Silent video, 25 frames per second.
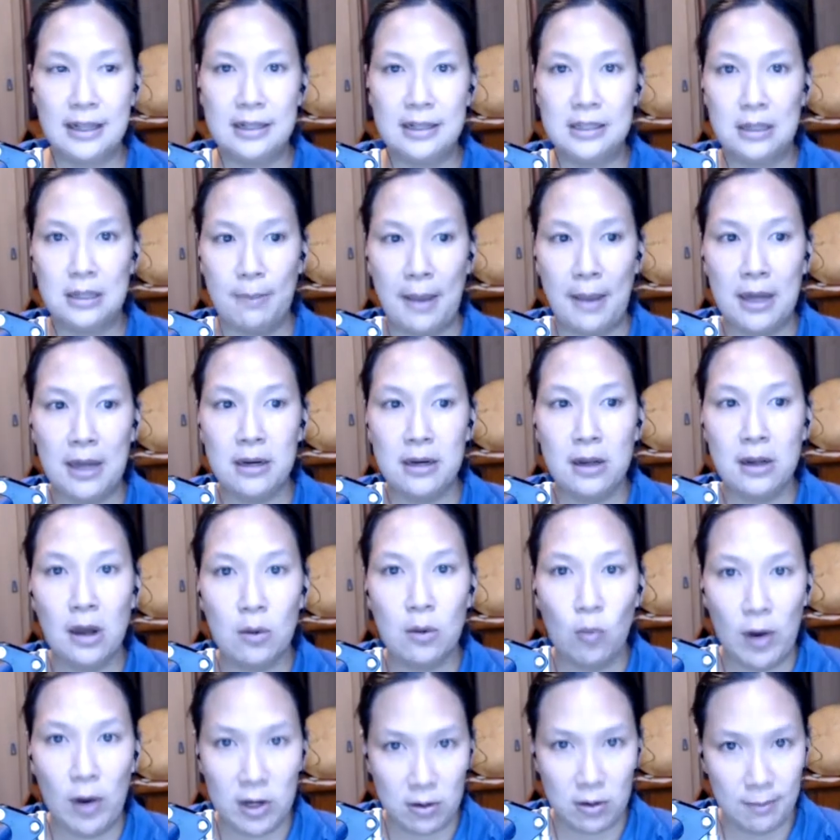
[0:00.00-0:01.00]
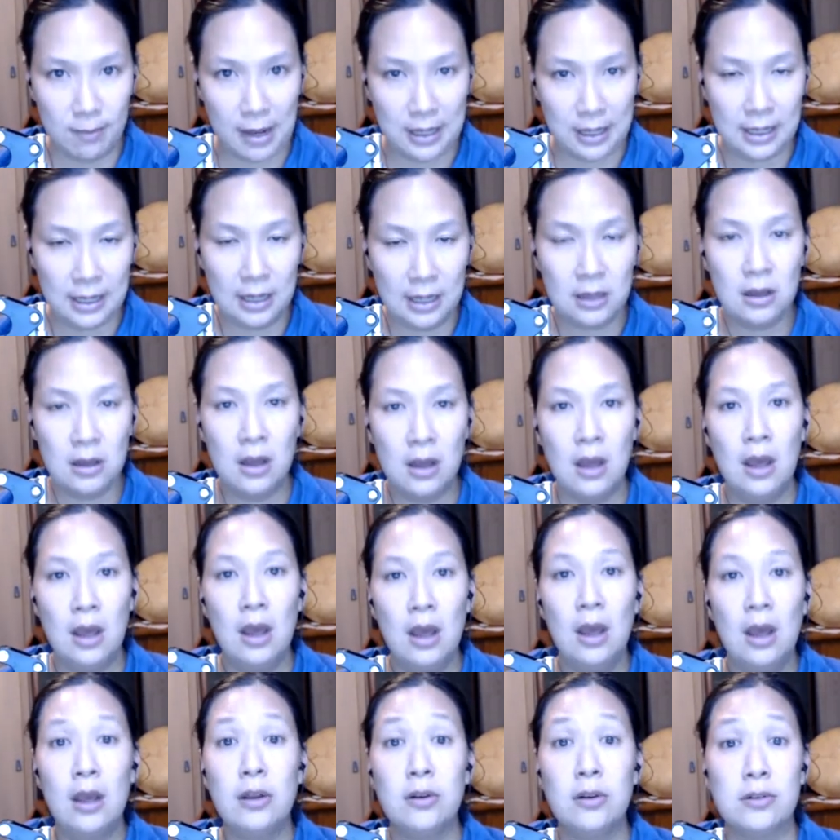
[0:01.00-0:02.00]
it's depending on what you're making
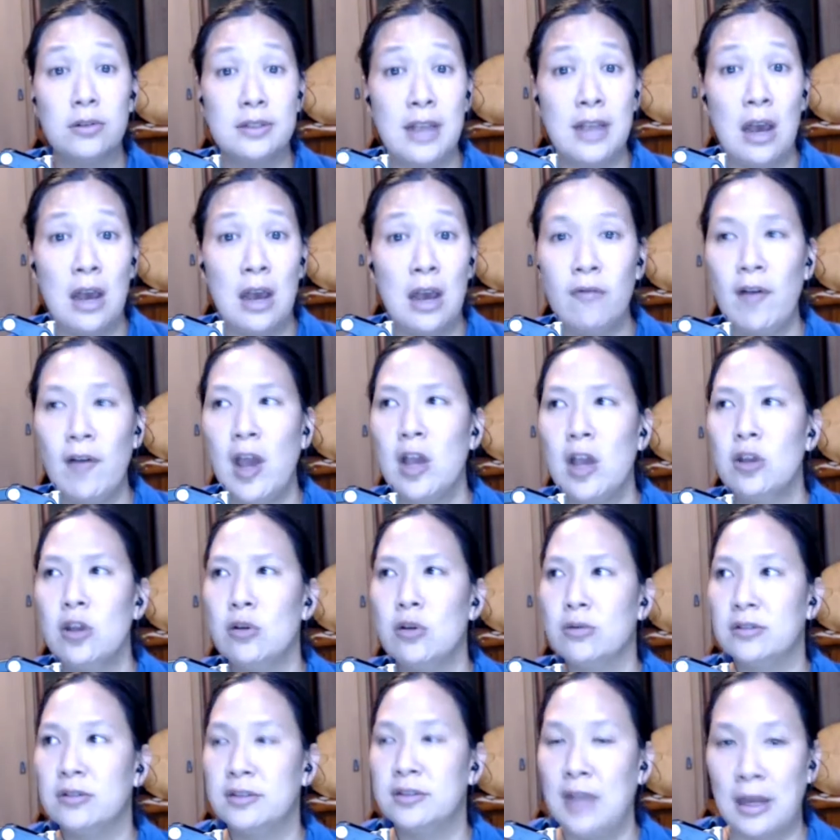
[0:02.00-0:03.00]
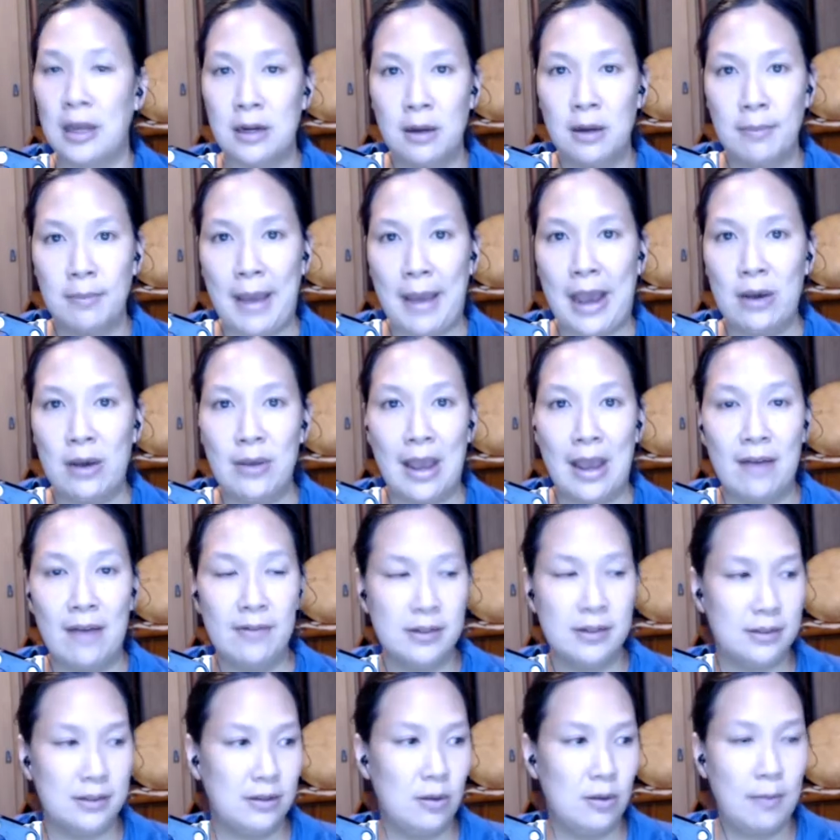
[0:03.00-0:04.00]
yourself, your setup, how you have
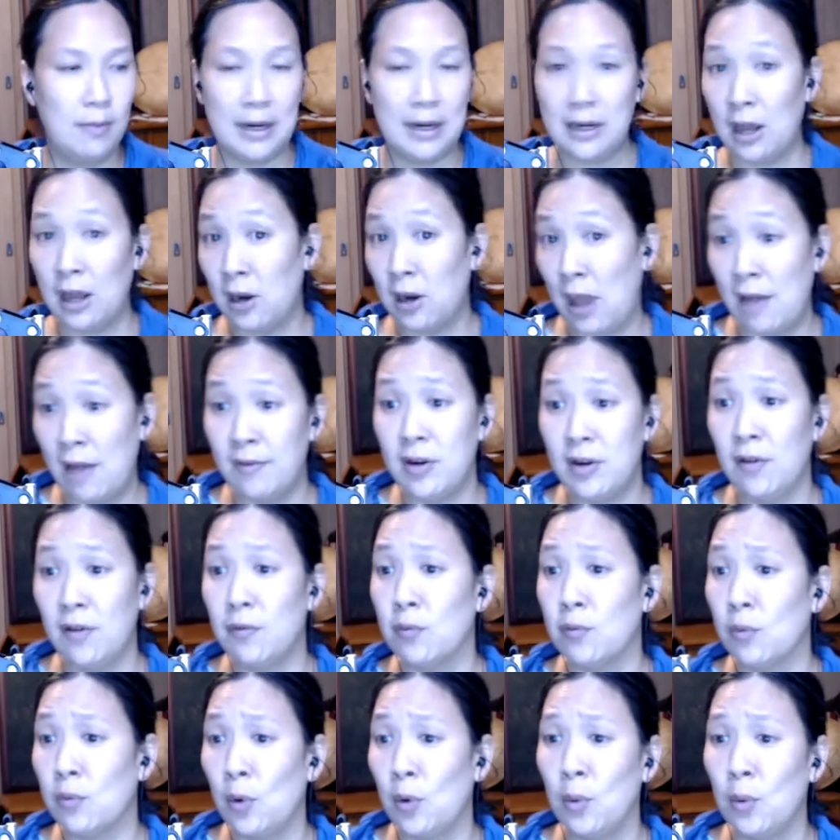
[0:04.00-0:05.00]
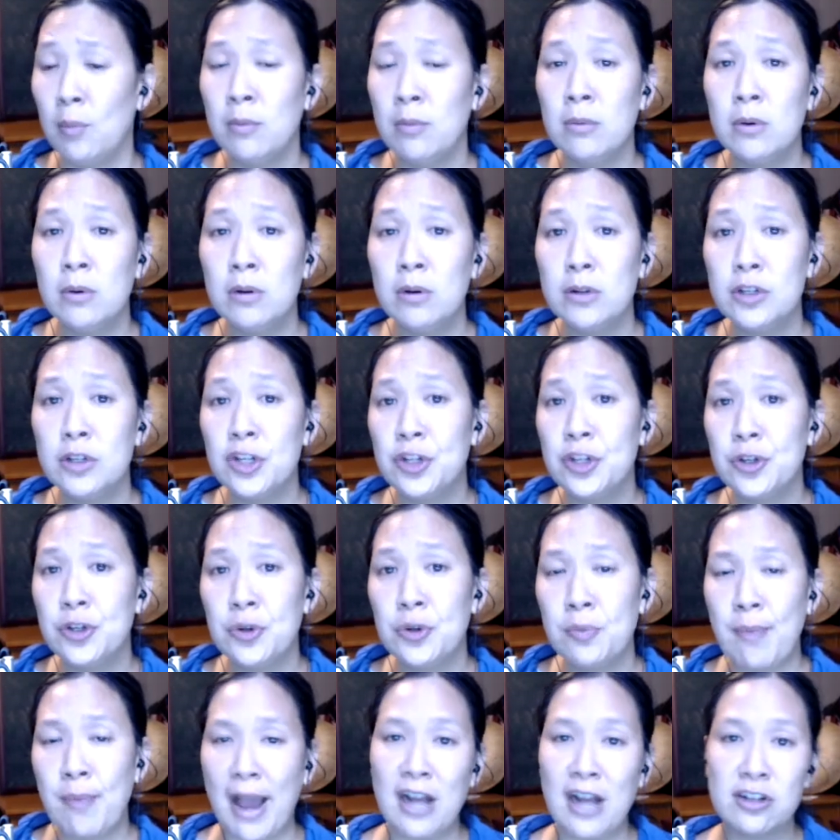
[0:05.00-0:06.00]
it. You might not have enough room to
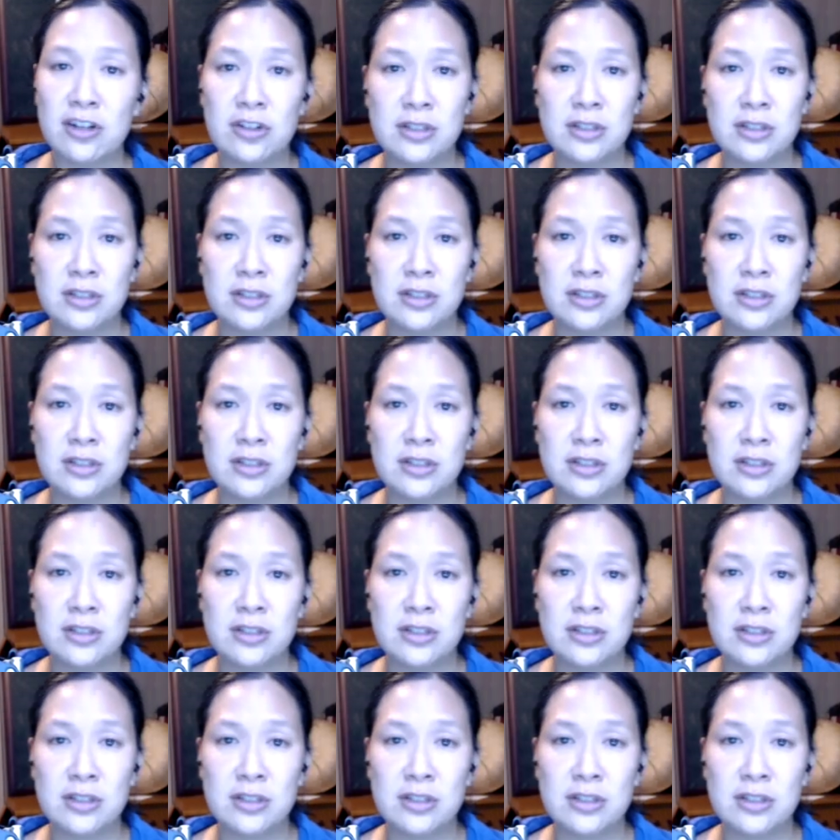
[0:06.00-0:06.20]
do batch